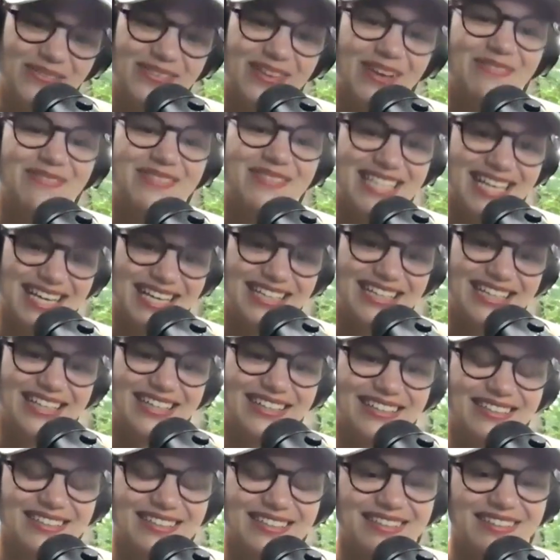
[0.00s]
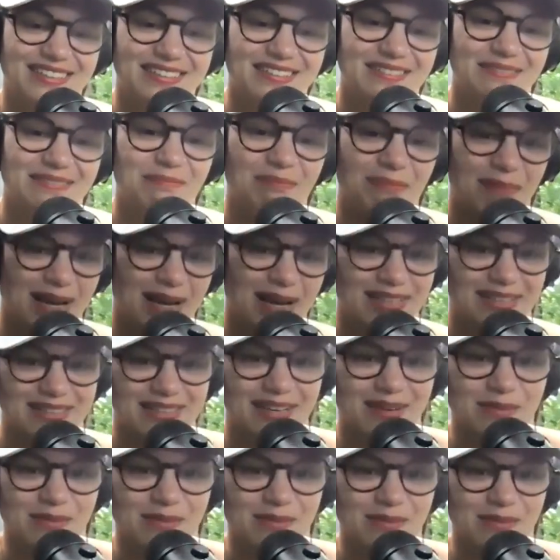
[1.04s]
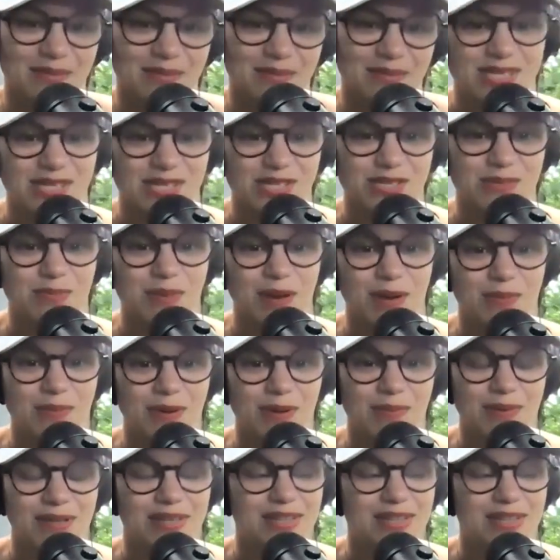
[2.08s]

that have dated men that were raised just by women,